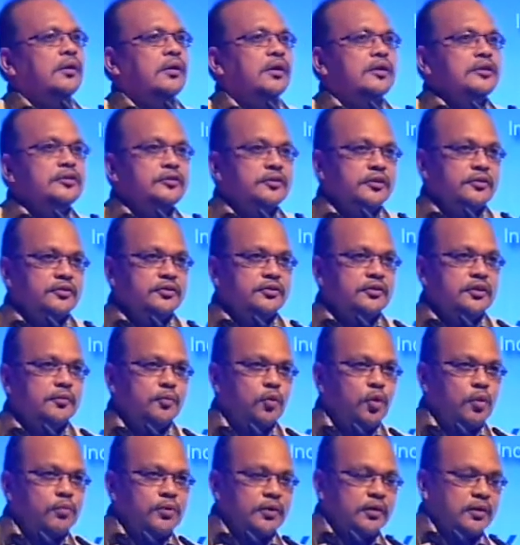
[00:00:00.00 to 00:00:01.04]
interested
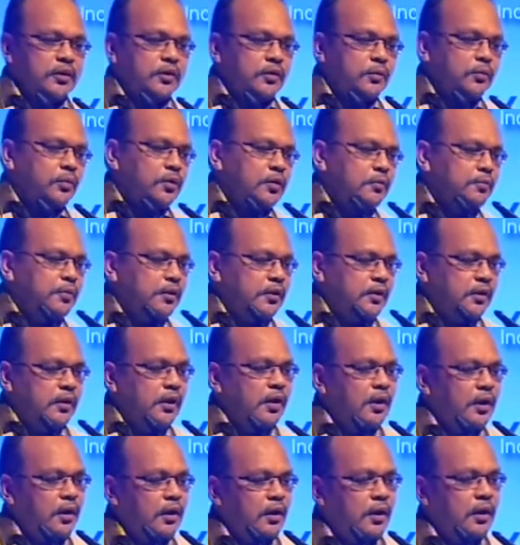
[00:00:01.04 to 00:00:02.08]
probably will be
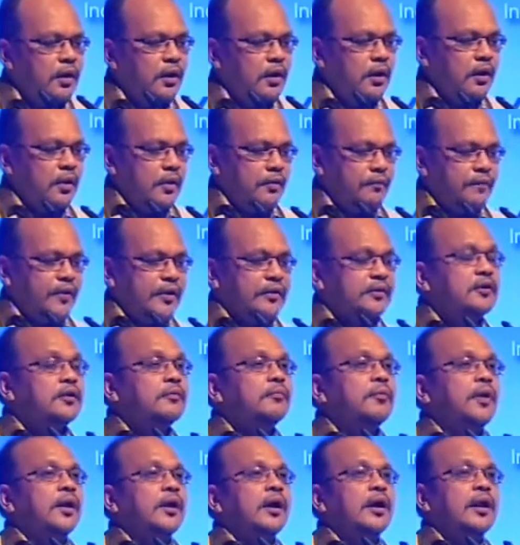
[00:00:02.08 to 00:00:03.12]

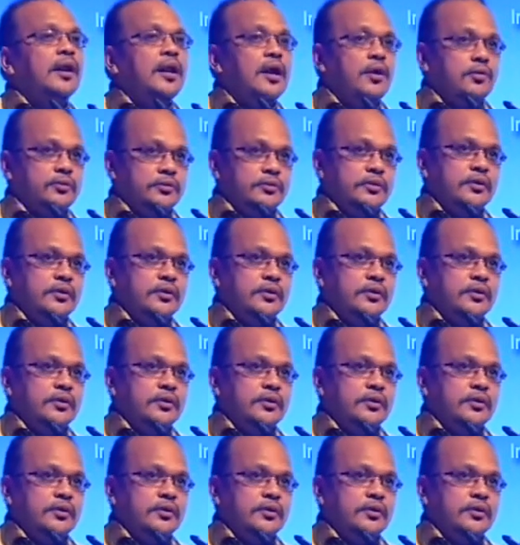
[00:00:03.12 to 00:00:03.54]
affected by cloud.